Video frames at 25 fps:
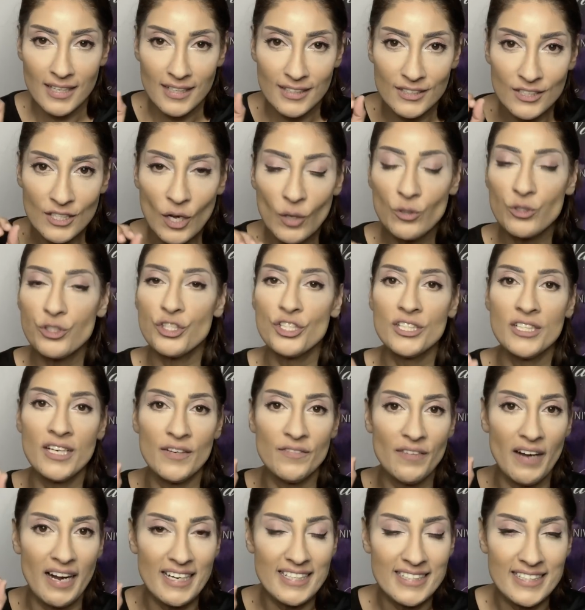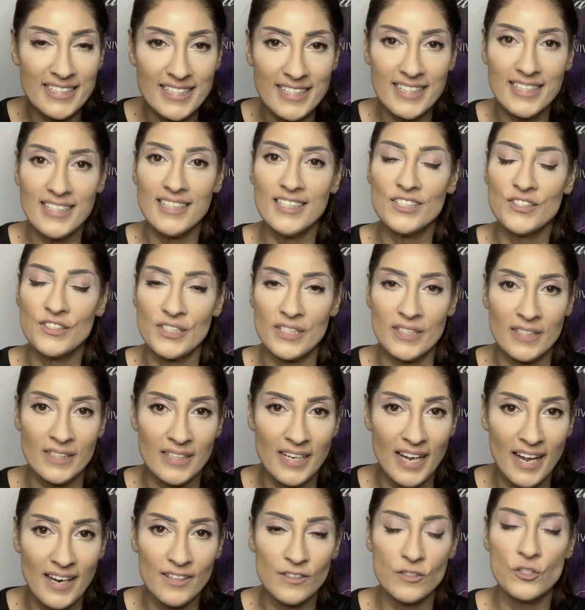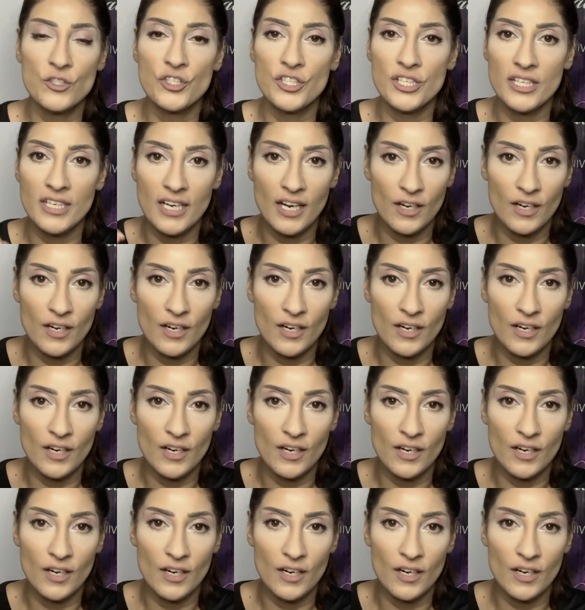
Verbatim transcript: notion of ideas and an energy